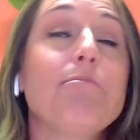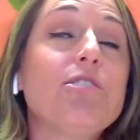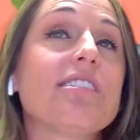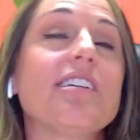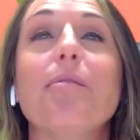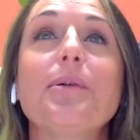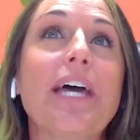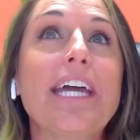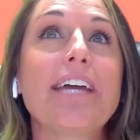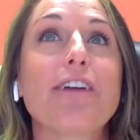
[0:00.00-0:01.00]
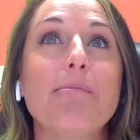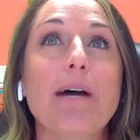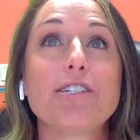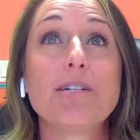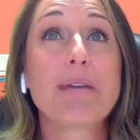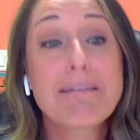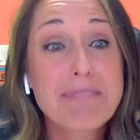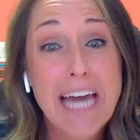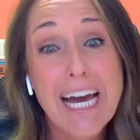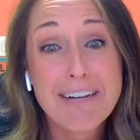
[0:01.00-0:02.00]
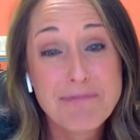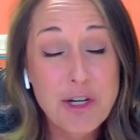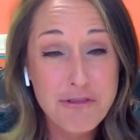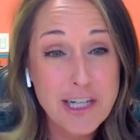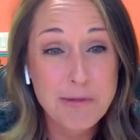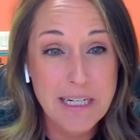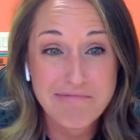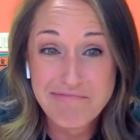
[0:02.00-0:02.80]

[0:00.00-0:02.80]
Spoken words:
just not playing very much. And I'm like, yeah, you're a freshman.